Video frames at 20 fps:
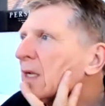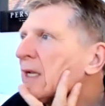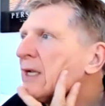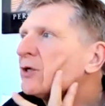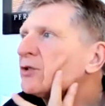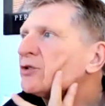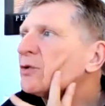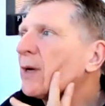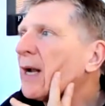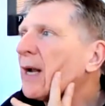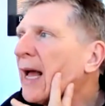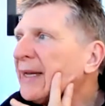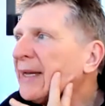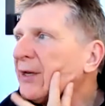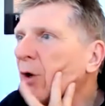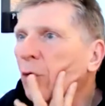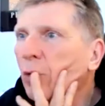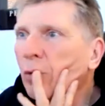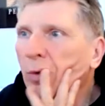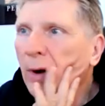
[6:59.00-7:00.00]
Here's what I
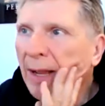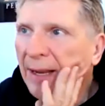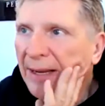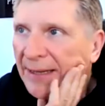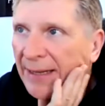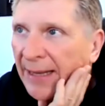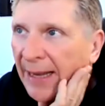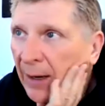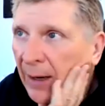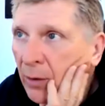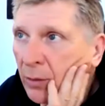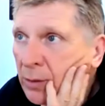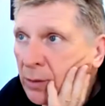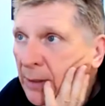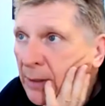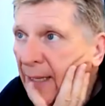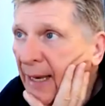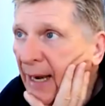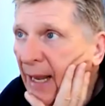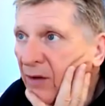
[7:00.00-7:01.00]
know right now,
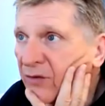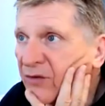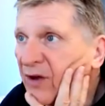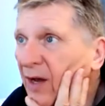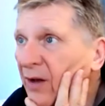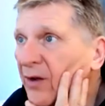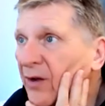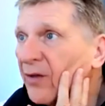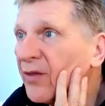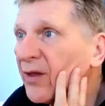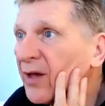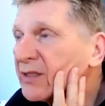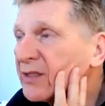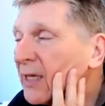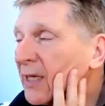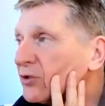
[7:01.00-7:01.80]
and I'll tell you this.